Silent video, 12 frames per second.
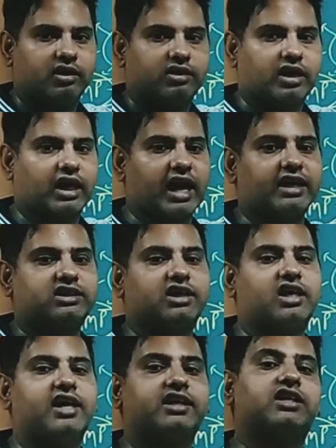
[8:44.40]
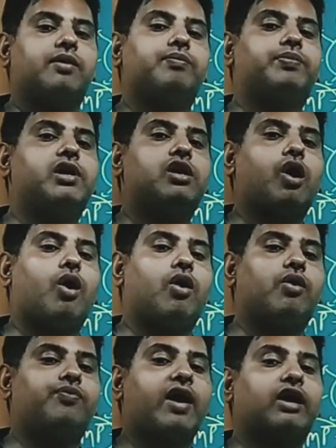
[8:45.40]
The classical example
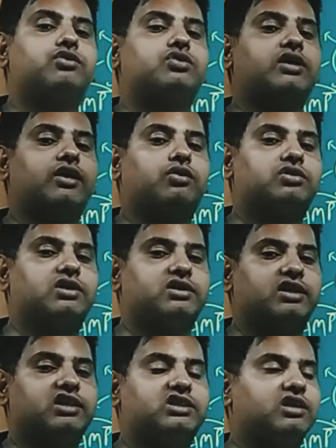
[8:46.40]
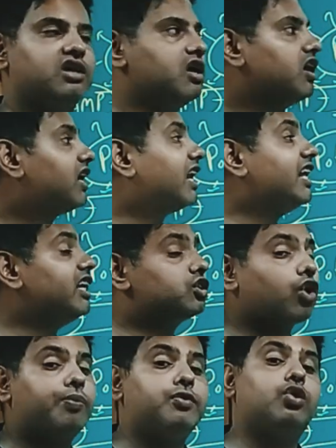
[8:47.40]
of exocytosis is release
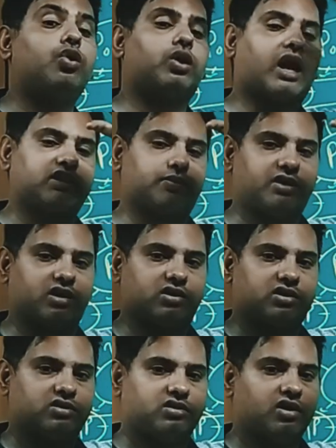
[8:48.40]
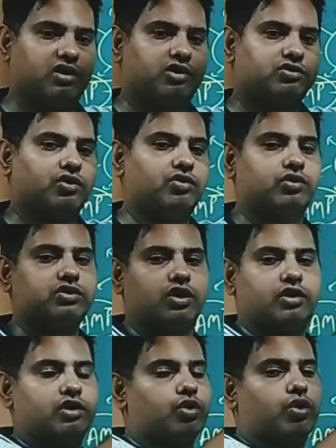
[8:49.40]
of neurotransmitters. So
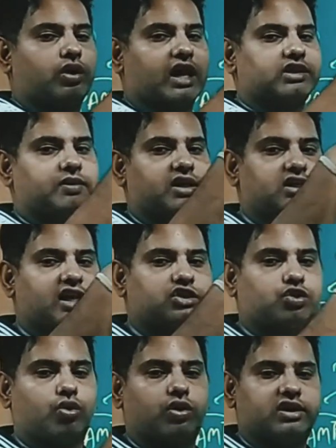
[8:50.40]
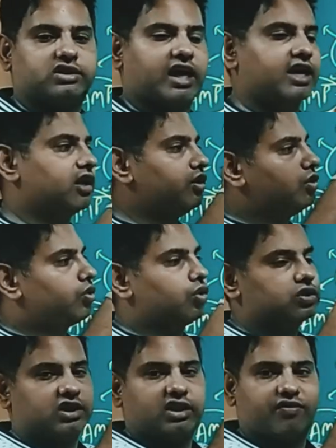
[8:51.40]
neurotransmitters are stored inside the
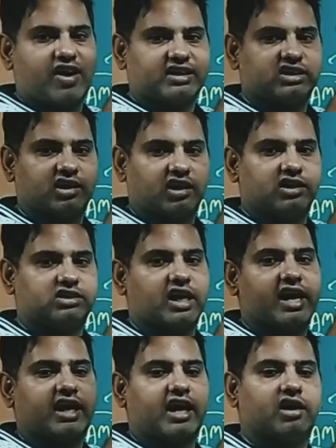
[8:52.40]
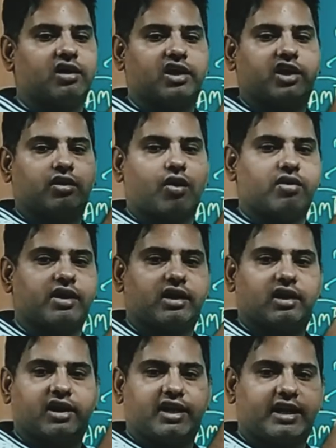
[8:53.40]
neurons in the vesicles like adrenaline,
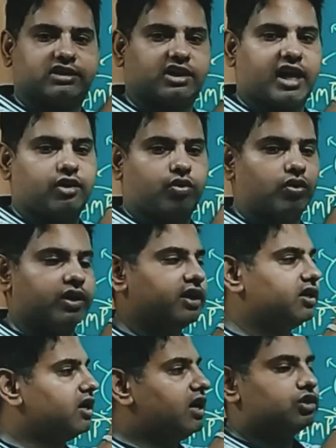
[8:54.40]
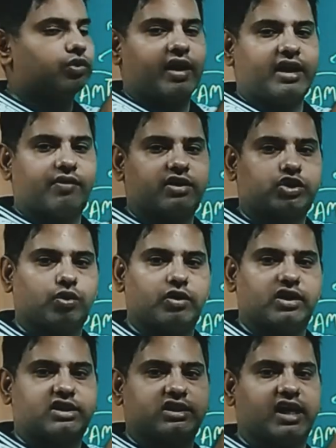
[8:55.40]
non-adrenaline, acetylcholine. So whenever
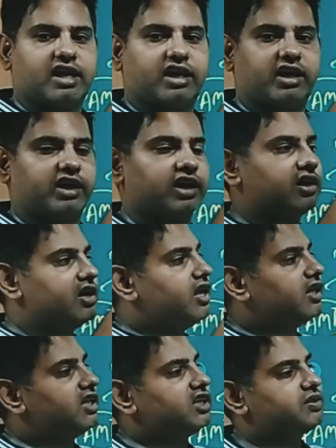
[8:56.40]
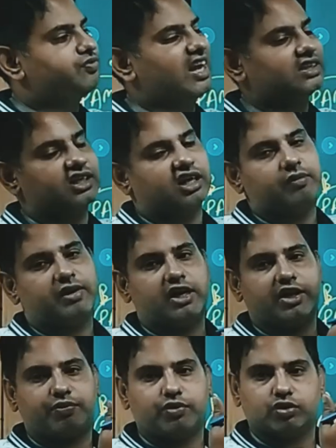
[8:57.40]
stimulus is generated, these vesicles will
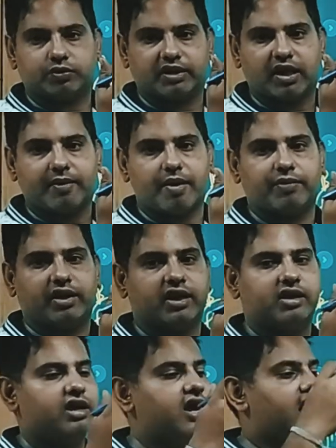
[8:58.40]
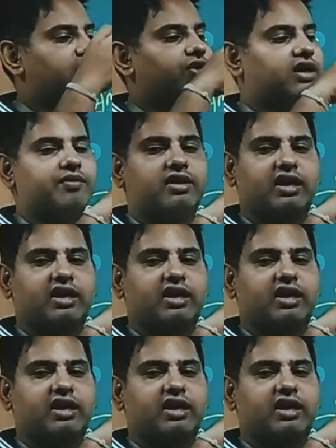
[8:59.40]
diffuse with the membrane, and whatever